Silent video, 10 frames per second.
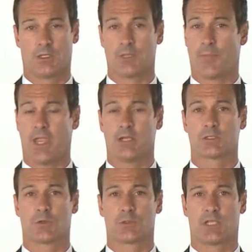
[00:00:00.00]
The pain
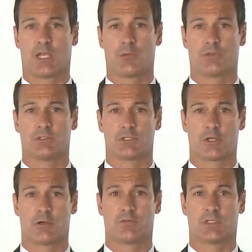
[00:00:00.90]
associated with
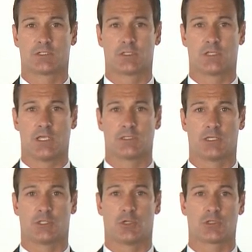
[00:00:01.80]
degenerative disc disease
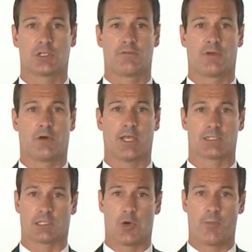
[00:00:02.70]
is usually felt
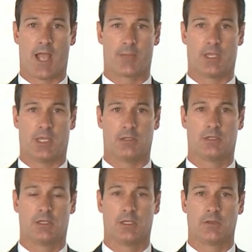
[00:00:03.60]
as low back pain
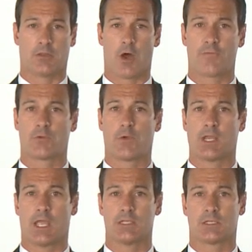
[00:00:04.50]
that often
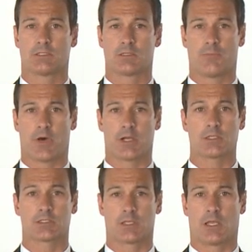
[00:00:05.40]
radiates into the
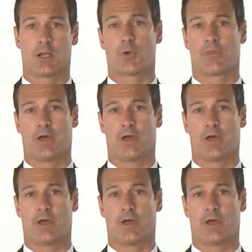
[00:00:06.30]
buttocks and upper